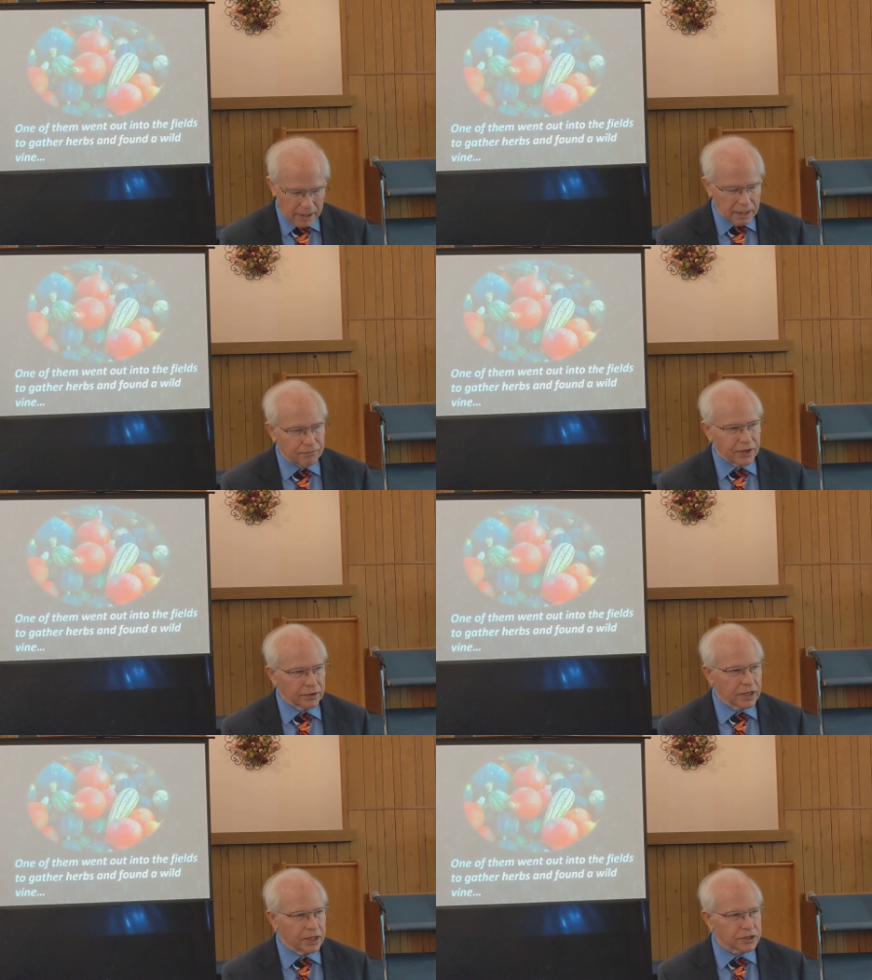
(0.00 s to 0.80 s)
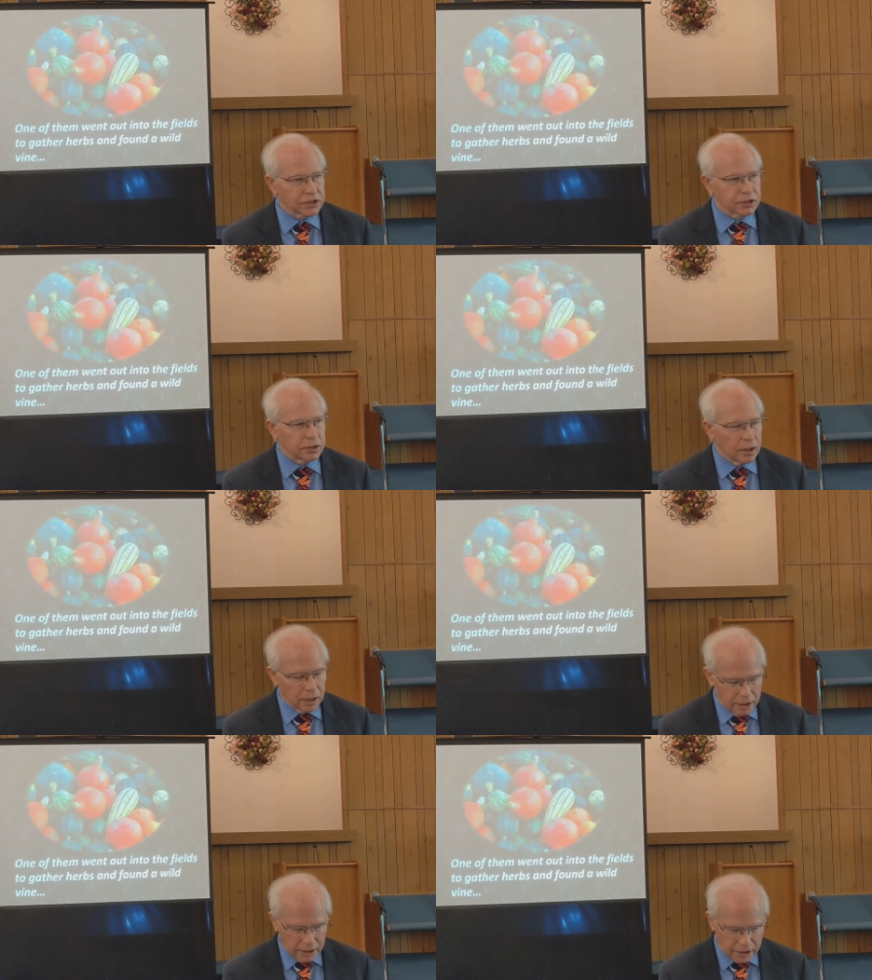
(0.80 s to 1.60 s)
He filled his,
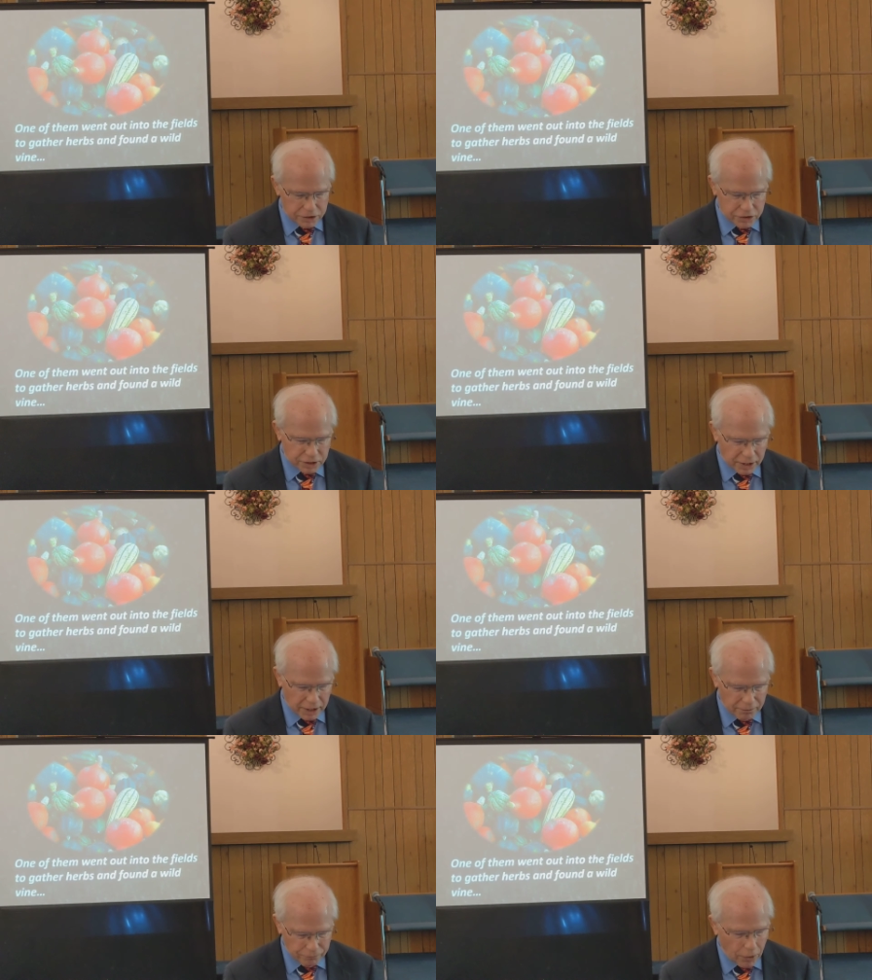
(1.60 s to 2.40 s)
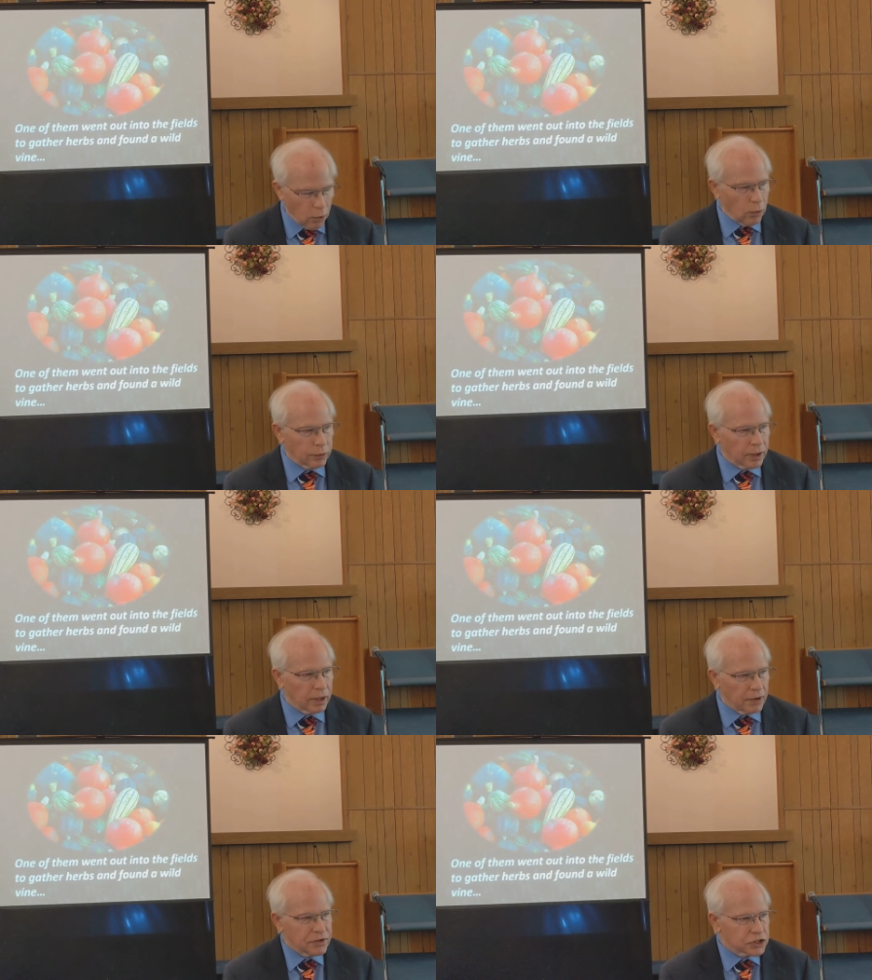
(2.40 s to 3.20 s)
his uh,
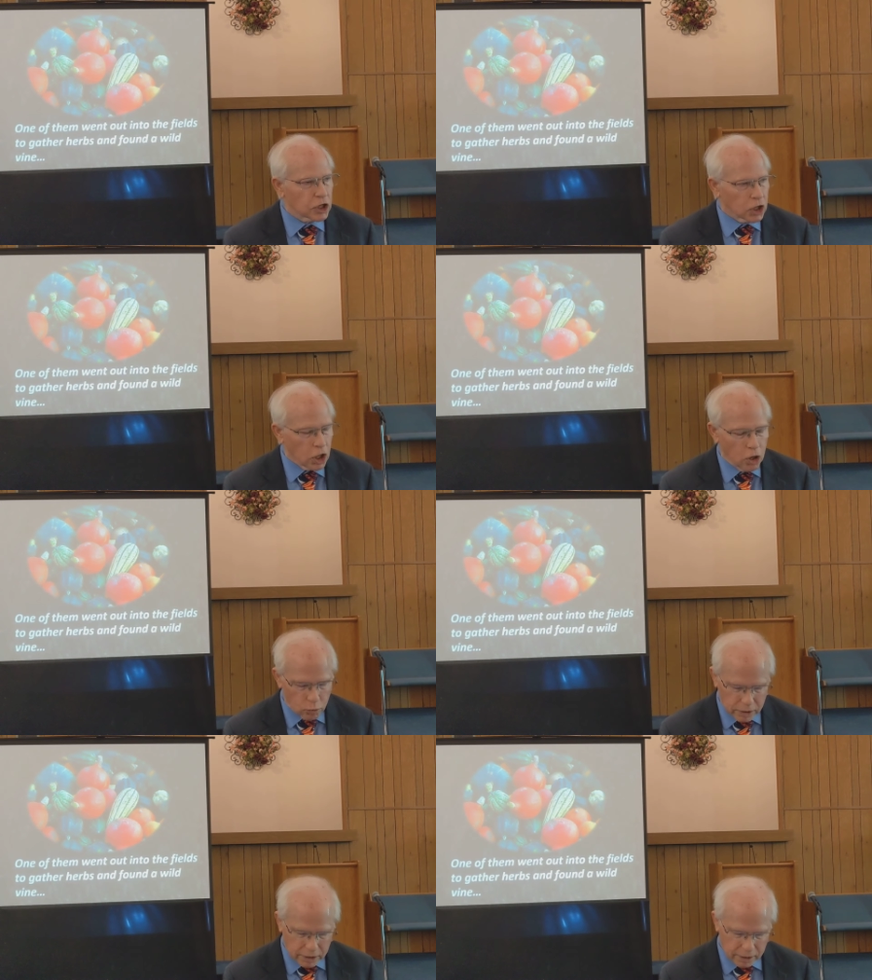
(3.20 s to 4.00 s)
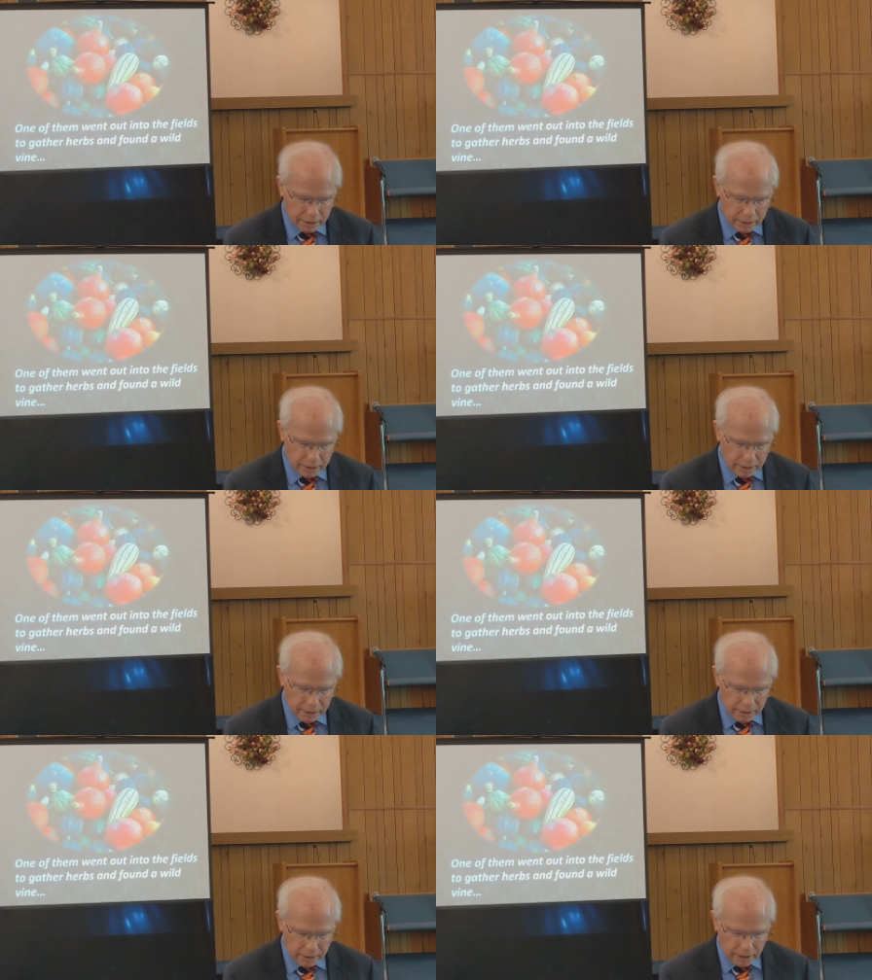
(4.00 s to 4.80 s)
fold of his cloak,
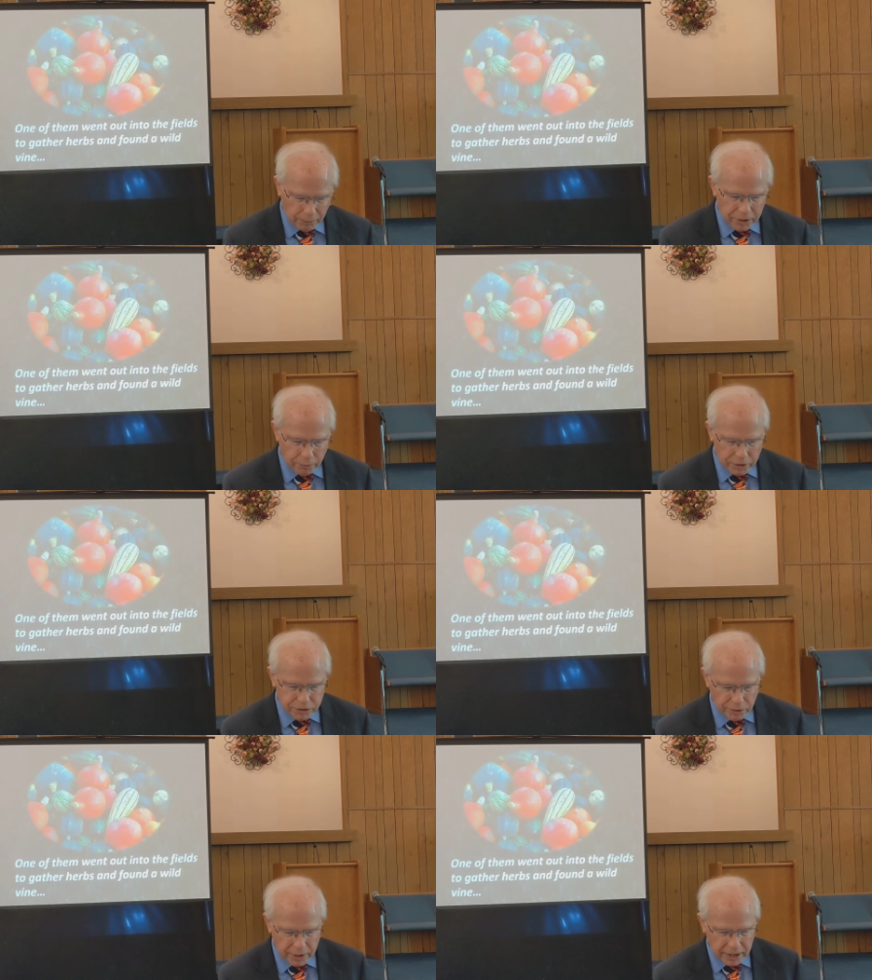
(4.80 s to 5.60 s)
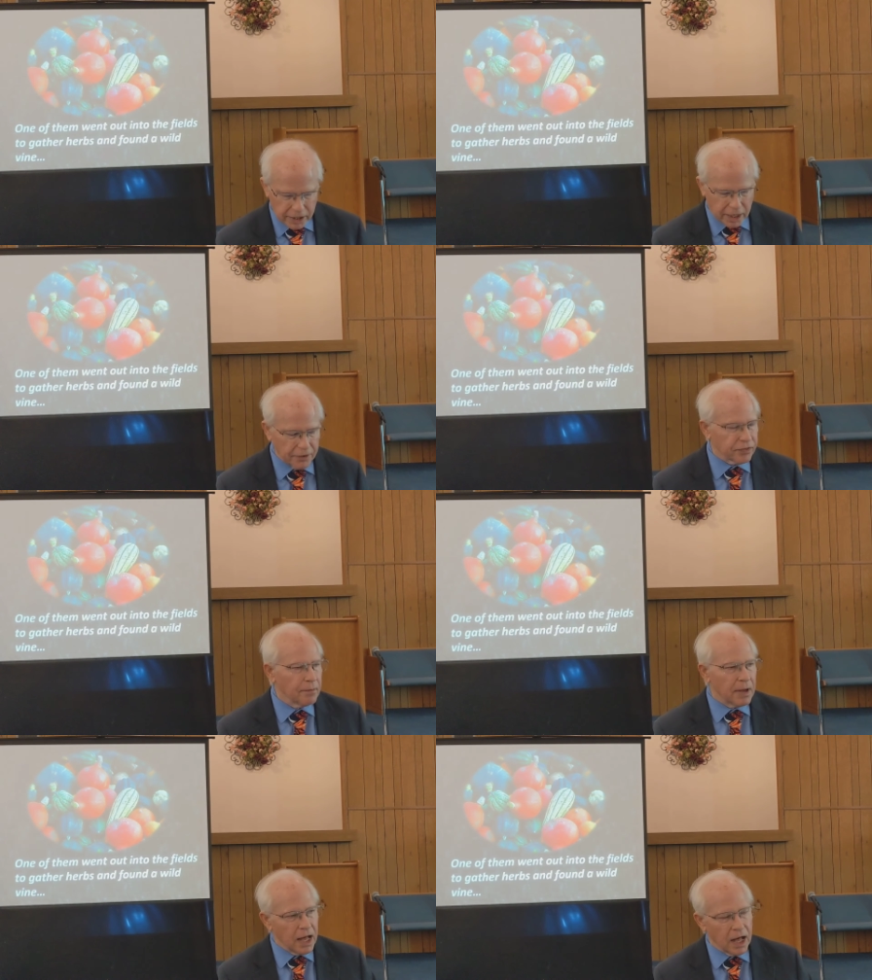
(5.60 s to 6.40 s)
and when he returned, he cut
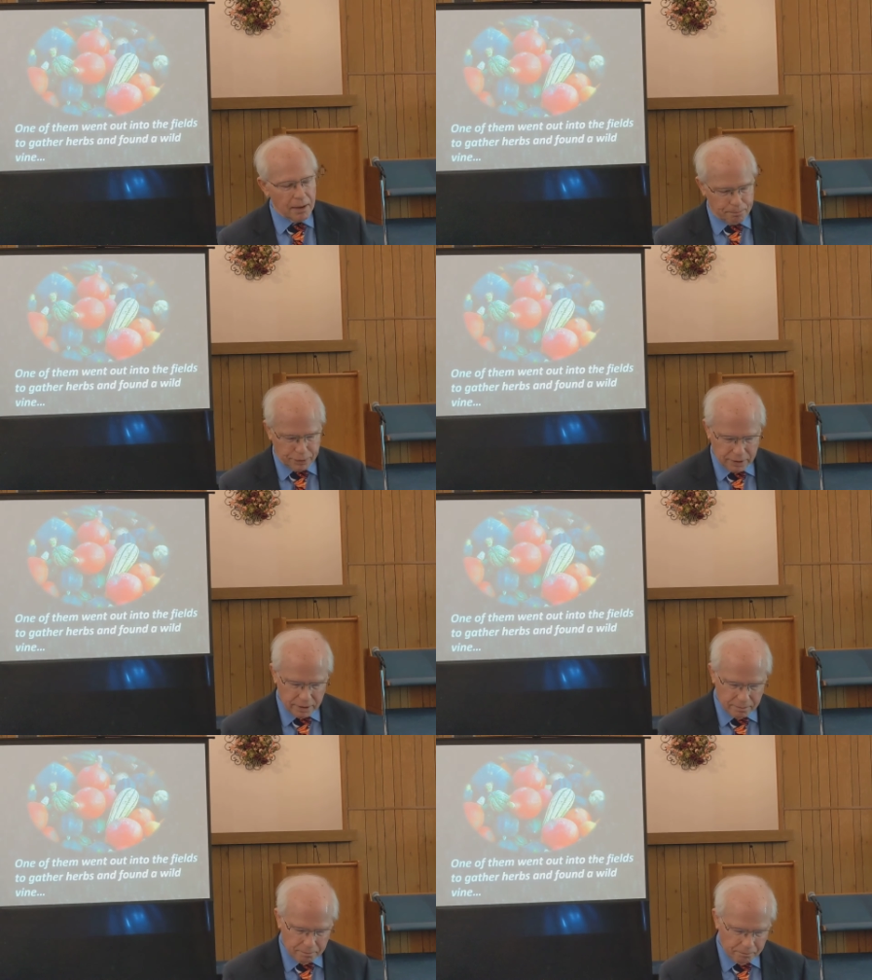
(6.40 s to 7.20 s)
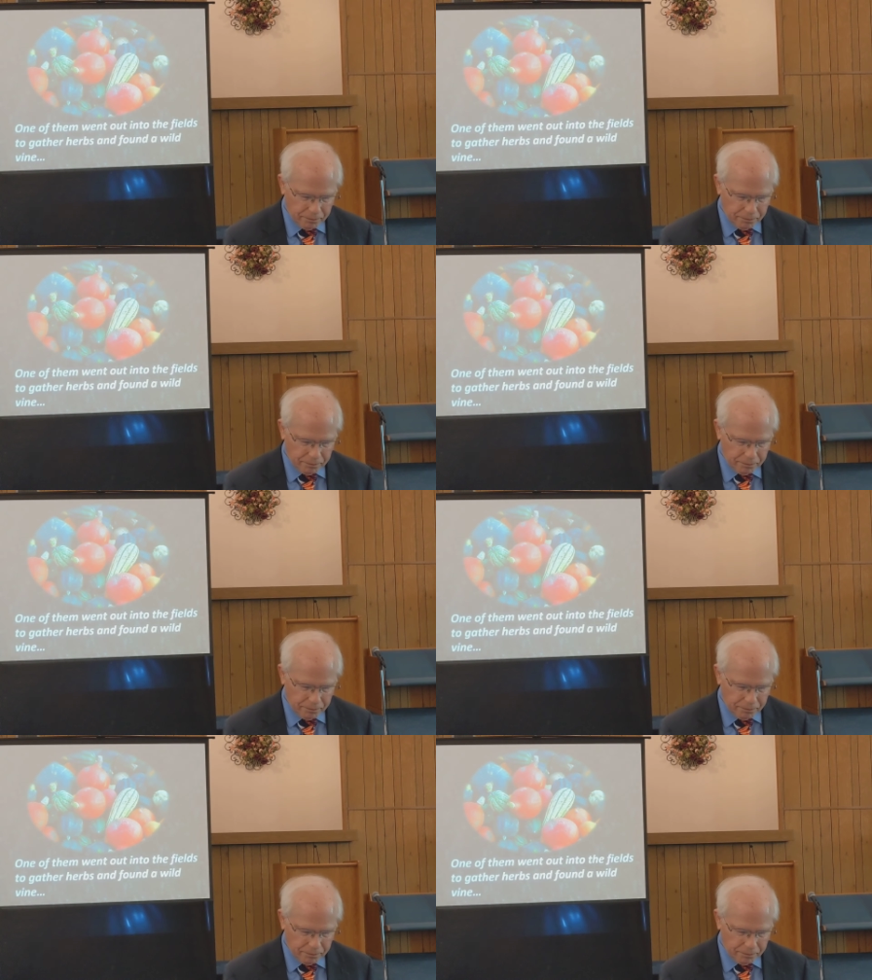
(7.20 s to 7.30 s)
them up